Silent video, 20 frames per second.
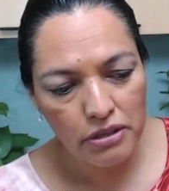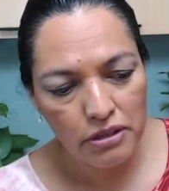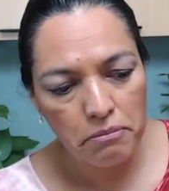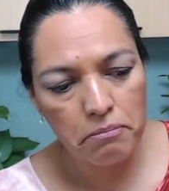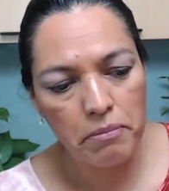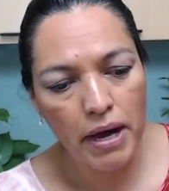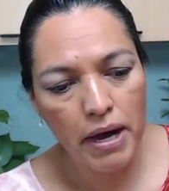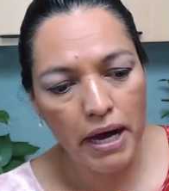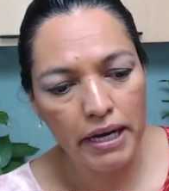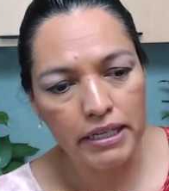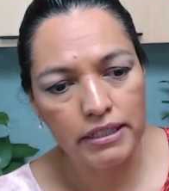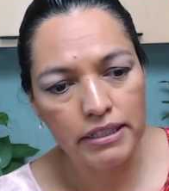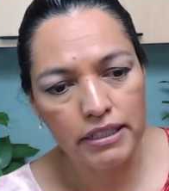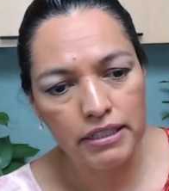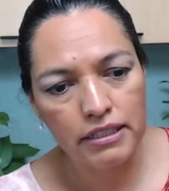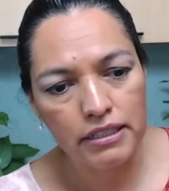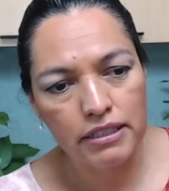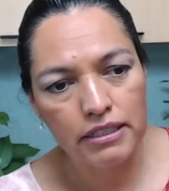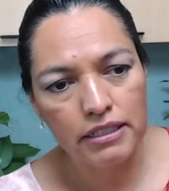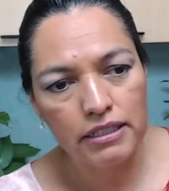But
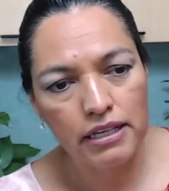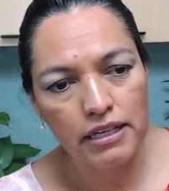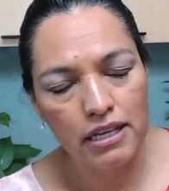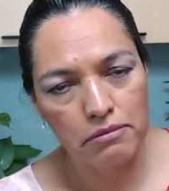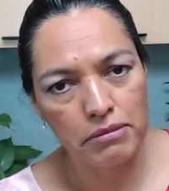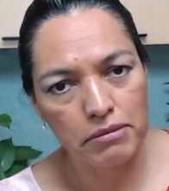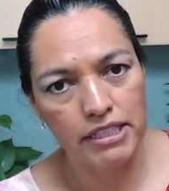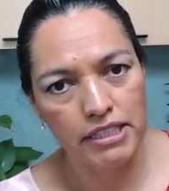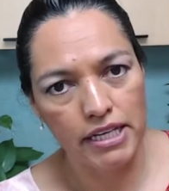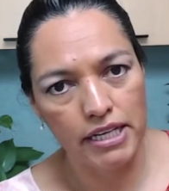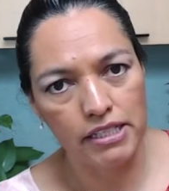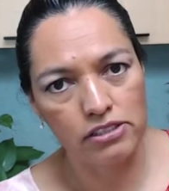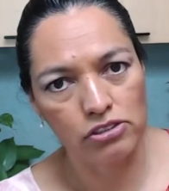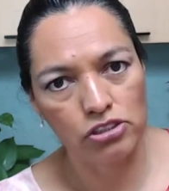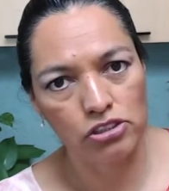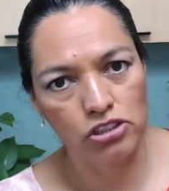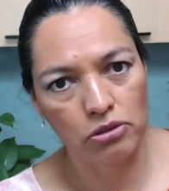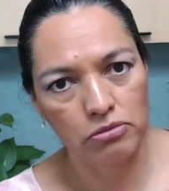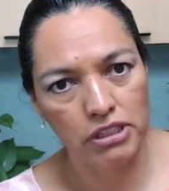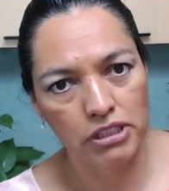let me tell you
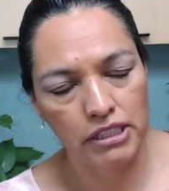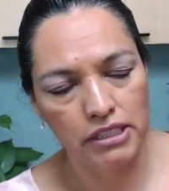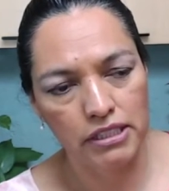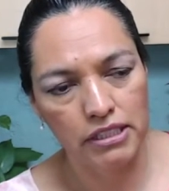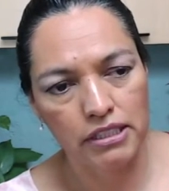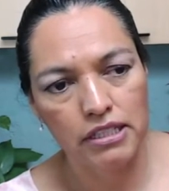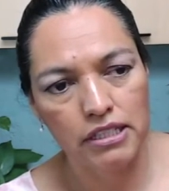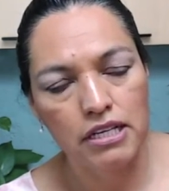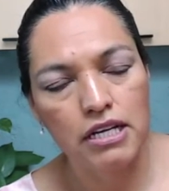something.